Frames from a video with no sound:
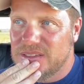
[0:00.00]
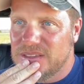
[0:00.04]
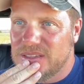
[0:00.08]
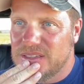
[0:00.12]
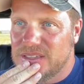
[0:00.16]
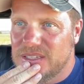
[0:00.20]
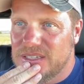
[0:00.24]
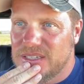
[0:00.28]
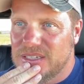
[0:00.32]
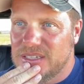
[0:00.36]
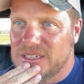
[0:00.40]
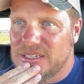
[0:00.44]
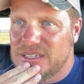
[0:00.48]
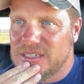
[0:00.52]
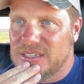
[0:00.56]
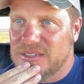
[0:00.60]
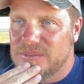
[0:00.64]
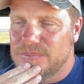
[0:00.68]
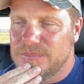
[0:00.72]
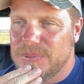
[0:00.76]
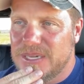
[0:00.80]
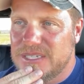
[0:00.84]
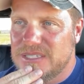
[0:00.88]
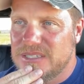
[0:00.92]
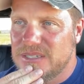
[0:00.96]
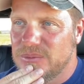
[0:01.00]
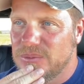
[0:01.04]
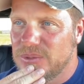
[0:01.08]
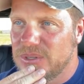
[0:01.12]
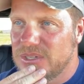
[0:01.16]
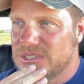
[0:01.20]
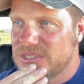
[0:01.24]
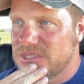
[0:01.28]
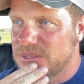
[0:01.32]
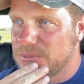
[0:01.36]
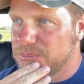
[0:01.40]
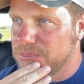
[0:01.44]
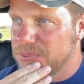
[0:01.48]
the It basically
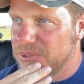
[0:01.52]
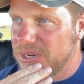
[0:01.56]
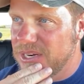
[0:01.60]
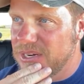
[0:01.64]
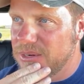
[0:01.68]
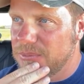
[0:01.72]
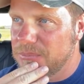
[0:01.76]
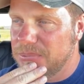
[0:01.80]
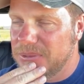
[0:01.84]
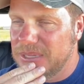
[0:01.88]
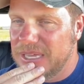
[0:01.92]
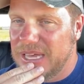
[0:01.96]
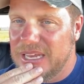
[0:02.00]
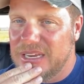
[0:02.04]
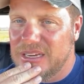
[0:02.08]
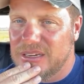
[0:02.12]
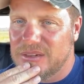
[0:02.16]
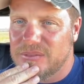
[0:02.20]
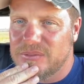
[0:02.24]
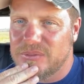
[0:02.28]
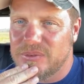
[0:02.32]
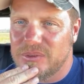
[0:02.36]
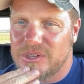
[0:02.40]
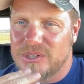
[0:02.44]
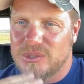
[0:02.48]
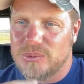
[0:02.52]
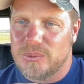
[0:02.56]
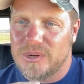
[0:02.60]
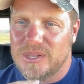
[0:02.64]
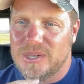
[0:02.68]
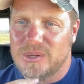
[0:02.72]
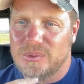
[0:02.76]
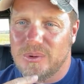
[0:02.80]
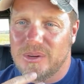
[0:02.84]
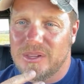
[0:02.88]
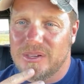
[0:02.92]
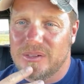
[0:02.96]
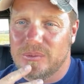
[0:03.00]
was the product planning for the twenty
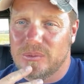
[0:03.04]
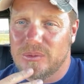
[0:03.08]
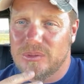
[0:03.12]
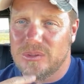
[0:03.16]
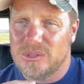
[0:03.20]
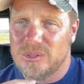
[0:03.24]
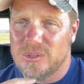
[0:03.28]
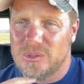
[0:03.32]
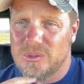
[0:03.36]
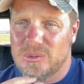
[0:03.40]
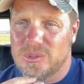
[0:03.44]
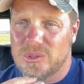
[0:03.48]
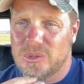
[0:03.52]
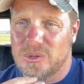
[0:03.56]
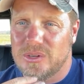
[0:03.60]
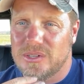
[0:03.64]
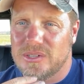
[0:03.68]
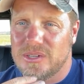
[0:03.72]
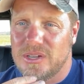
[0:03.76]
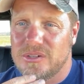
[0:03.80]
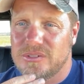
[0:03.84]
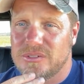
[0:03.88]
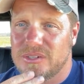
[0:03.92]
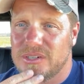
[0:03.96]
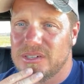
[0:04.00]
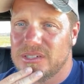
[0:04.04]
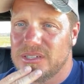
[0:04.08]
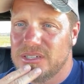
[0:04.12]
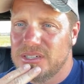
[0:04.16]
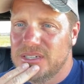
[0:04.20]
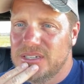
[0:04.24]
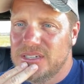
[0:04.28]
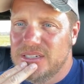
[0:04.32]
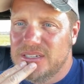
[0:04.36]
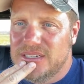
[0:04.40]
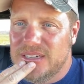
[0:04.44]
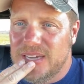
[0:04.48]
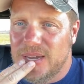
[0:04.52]
twenty-two Toyota Tundra.
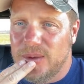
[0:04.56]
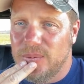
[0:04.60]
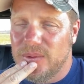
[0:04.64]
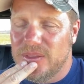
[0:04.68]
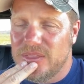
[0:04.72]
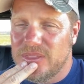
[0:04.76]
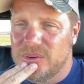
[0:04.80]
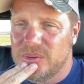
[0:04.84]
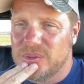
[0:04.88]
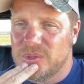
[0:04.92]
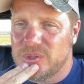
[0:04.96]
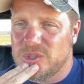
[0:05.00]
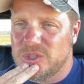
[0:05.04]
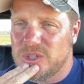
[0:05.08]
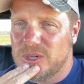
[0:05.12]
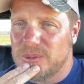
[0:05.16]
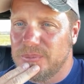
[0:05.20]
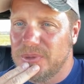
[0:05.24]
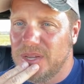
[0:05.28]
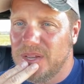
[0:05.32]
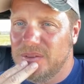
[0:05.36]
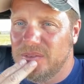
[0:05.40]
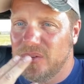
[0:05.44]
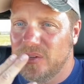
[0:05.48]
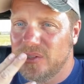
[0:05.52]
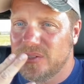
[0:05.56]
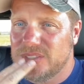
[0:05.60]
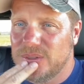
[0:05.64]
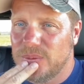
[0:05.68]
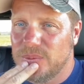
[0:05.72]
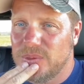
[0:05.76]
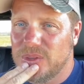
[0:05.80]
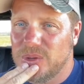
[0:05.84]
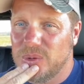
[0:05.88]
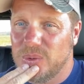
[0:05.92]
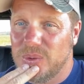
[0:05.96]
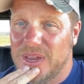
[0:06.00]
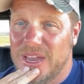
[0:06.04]
It went through trim levels. It
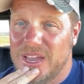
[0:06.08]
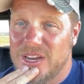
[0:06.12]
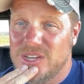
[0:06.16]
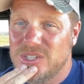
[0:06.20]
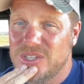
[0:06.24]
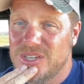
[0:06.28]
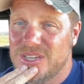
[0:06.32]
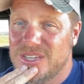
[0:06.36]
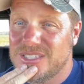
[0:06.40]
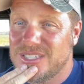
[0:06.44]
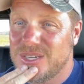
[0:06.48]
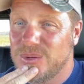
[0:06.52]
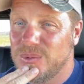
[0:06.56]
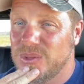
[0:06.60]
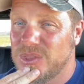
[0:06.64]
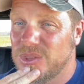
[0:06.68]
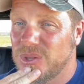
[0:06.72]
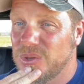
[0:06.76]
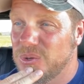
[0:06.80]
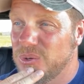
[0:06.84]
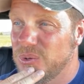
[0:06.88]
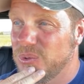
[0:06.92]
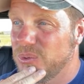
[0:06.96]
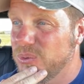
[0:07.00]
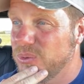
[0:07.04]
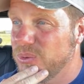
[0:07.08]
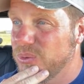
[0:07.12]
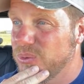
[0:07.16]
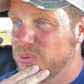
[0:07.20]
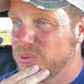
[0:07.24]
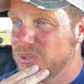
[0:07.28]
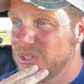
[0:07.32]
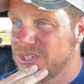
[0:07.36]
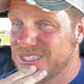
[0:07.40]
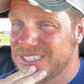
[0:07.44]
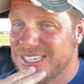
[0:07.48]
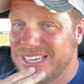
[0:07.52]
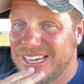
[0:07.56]
went through engines. It went through
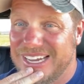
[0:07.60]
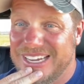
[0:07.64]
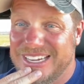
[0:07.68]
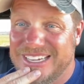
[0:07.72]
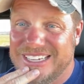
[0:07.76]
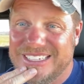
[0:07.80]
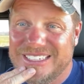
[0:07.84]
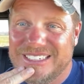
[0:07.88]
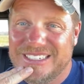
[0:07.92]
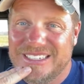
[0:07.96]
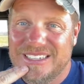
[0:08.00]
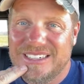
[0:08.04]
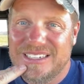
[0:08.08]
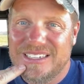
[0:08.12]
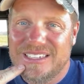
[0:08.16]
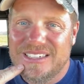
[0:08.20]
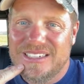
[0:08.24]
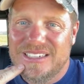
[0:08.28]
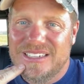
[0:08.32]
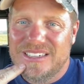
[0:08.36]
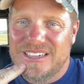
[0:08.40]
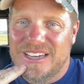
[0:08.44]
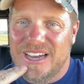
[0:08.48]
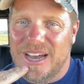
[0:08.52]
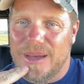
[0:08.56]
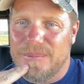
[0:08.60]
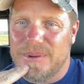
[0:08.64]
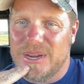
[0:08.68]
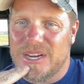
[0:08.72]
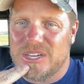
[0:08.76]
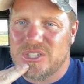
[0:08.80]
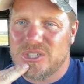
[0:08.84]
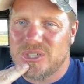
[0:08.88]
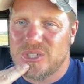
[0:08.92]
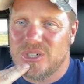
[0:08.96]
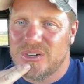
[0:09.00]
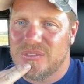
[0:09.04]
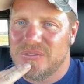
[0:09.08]
design. I'm not
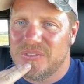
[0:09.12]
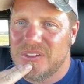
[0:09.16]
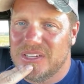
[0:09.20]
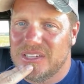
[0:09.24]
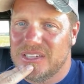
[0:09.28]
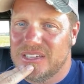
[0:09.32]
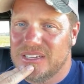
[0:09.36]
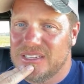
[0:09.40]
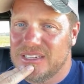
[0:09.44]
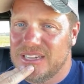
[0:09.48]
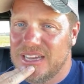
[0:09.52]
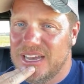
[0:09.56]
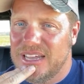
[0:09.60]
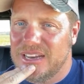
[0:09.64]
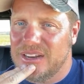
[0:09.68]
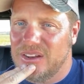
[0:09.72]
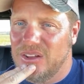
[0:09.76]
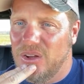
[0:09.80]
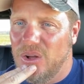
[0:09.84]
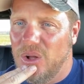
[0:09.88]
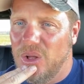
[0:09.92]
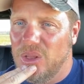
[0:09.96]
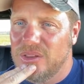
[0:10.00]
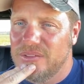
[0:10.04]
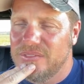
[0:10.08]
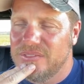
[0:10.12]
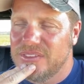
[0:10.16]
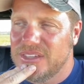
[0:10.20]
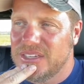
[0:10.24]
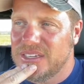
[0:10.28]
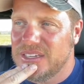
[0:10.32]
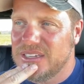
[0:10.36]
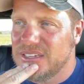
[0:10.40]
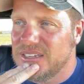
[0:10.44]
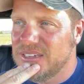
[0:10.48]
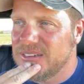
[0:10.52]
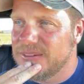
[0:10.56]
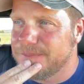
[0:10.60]
sure if it got all of
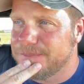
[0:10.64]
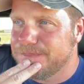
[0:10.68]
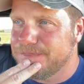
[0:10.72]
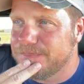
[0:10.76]
the...